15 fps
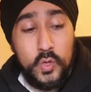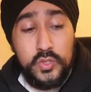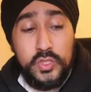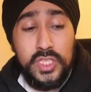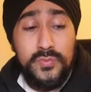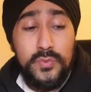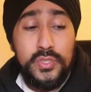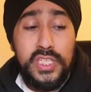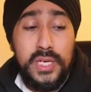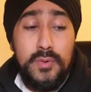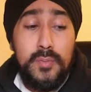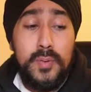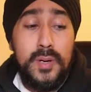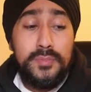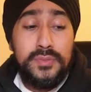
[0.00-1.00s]
Just for demo
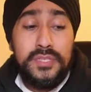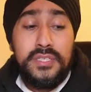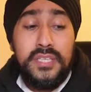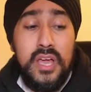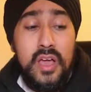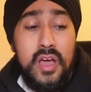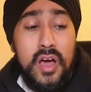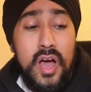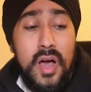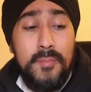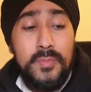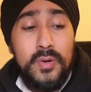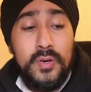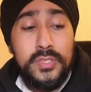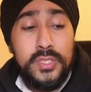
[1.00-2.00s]
purposes, I'm
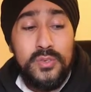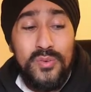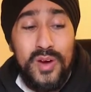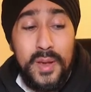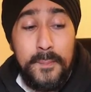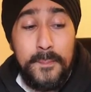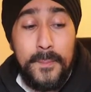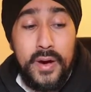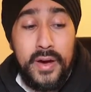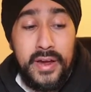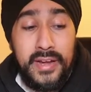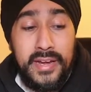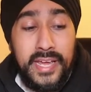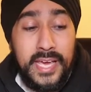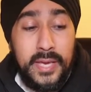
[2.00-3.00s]
going to write my
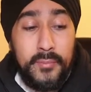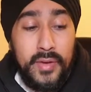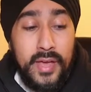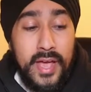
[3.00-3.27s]
name